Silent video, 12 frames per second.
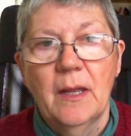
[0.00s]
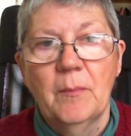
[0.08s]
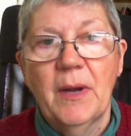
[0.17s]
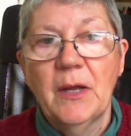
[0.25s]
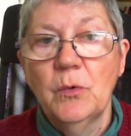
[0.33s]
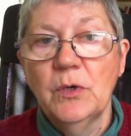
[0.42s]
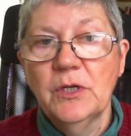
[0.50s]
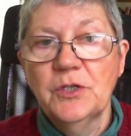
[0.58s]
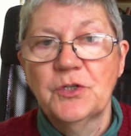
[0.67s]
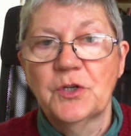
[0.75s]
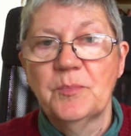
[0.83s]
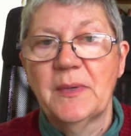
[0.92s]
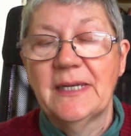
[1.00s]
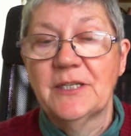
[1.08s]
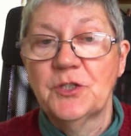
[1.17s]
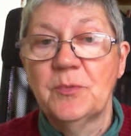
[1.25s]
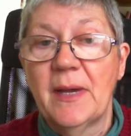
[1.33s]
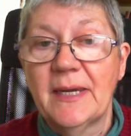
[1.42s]
My work took me
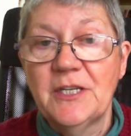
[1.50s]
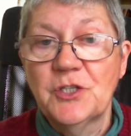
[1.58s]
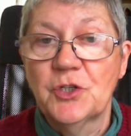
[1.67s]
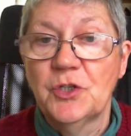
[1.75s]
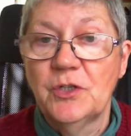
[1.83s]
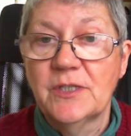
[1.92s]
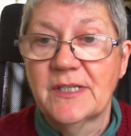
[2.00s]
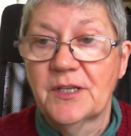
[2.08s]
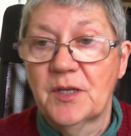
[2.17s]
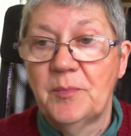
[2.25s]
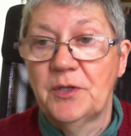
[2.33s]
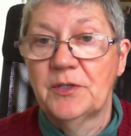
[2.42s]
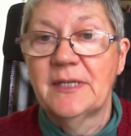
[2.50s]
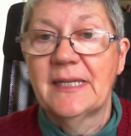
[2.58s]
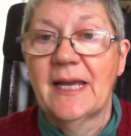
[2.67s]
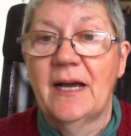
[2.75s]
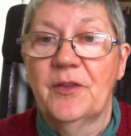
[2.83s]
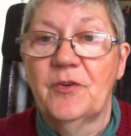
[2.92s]
into many schools and community
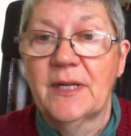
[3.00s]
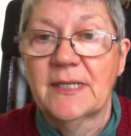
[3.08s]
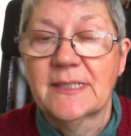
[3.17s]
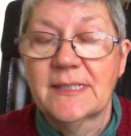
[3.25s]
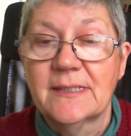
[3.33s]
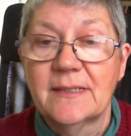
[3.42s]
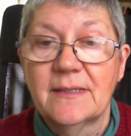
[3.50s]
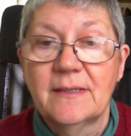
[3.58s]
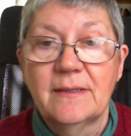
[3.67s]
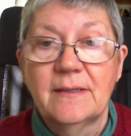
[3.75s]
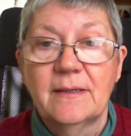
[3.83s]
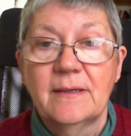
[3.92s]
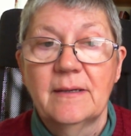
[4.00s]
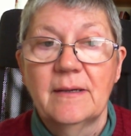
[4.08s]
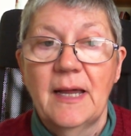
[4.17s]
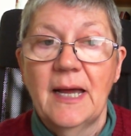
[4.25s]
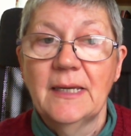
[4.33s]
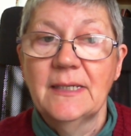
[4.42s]
gatherings
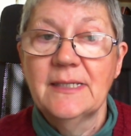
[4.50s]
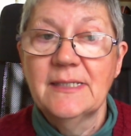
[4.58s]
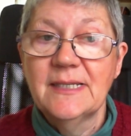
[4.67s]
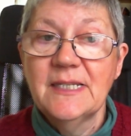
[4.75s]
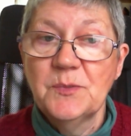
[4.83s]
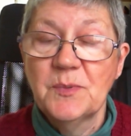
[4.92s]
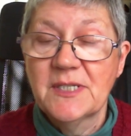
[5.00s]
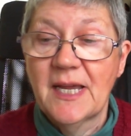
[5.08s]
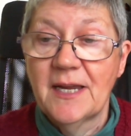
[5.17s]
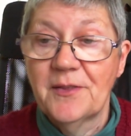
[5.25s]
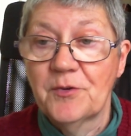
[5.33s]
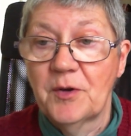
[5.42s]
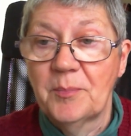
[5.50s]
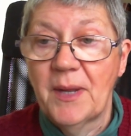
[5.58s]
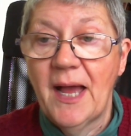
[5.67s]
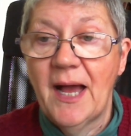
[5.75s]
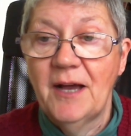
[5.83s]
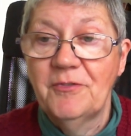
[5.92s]
and as this was either on
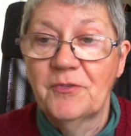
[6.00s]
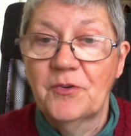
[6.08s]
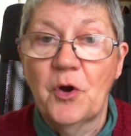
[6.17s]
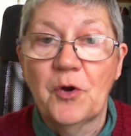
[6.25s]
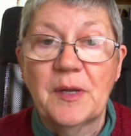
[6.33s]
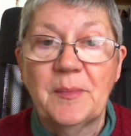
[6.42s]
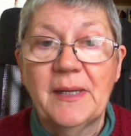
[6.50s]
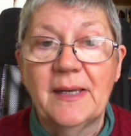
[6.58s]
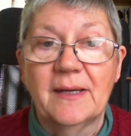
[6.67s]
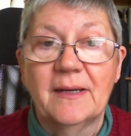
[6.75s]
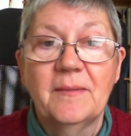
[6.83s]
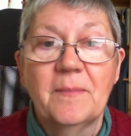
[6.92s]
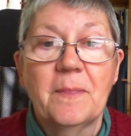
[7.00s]
behalf of Corrymeela